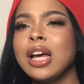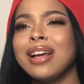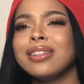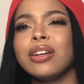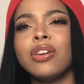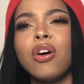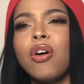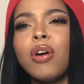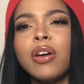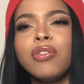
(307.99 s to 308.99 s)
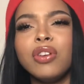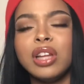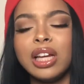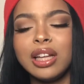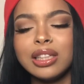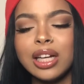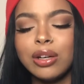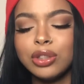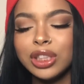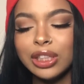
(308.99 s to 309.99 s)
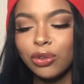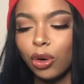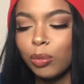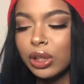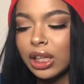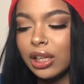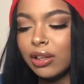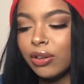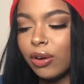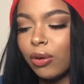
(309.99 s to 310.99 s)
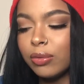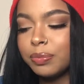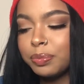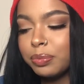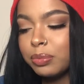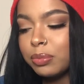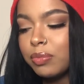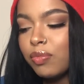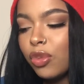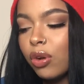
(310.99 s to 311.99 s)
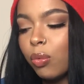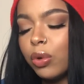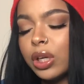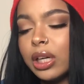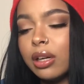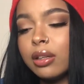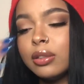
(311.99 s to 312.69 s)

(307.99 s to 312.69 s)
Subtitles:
He's like, no, I feel like that's how she normally, you know, would